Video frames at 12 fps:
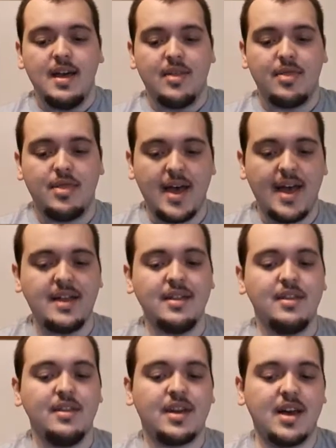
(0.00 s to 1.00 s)

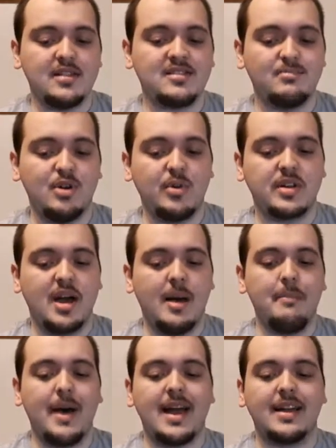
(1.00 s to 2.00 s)
then the customer would
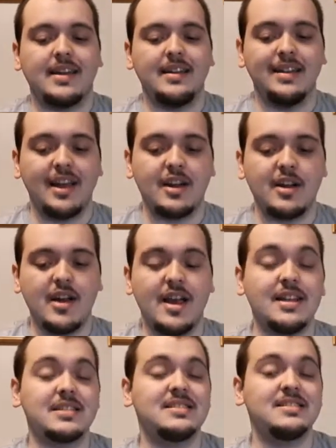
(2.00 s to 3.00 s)
come back in later
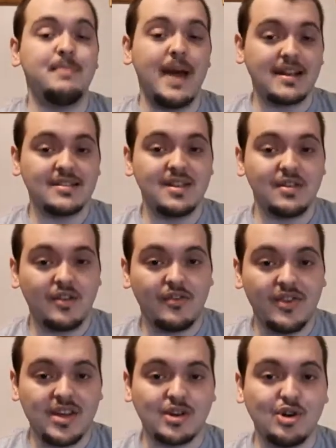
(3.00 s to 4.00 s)
and expect their
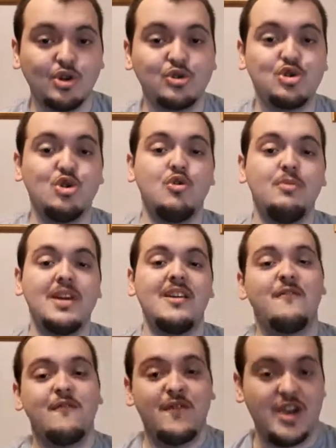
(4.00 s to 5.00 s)
vehicle to be
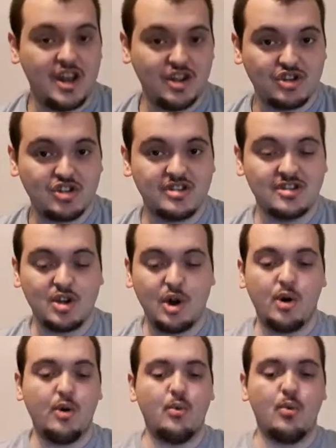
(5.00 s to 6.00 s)
finished.
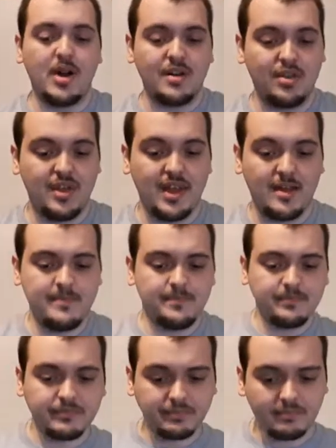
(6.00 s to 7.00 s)
So one thing
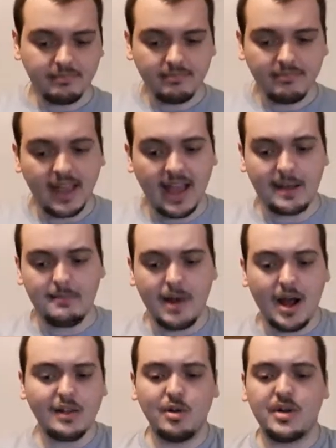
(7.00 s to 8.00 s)
at
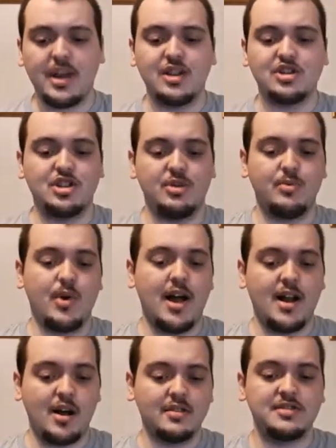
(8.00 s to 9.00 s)
my location,
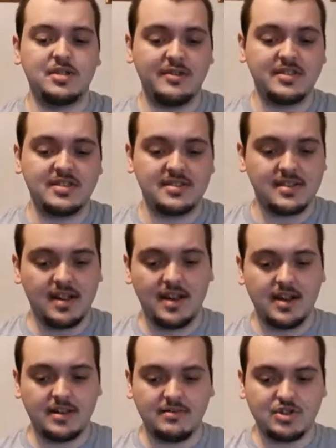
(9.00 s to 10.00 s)
at our service
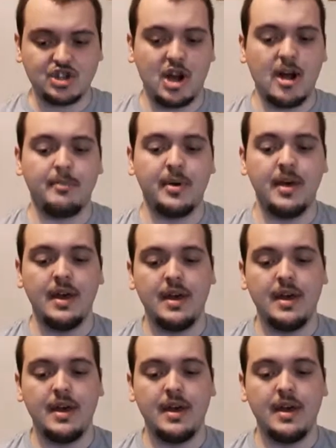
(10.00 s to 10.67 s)
uh, shop,